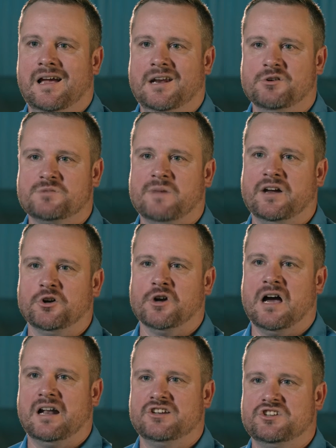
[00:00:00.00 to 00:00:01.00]
And it was my
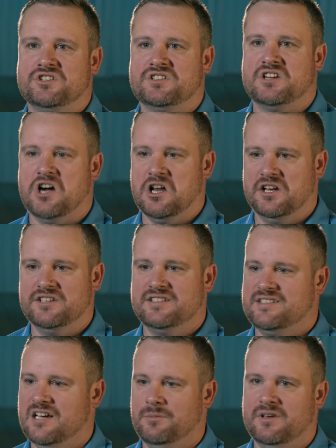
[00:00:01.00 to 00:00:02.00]
neurologist calling
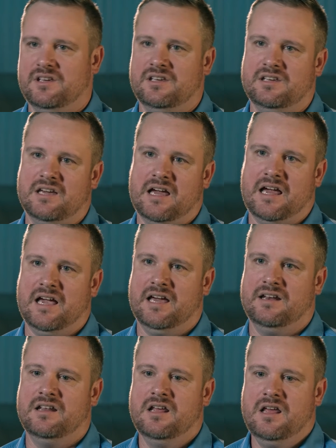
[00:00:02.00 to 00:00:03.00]
to tell me he had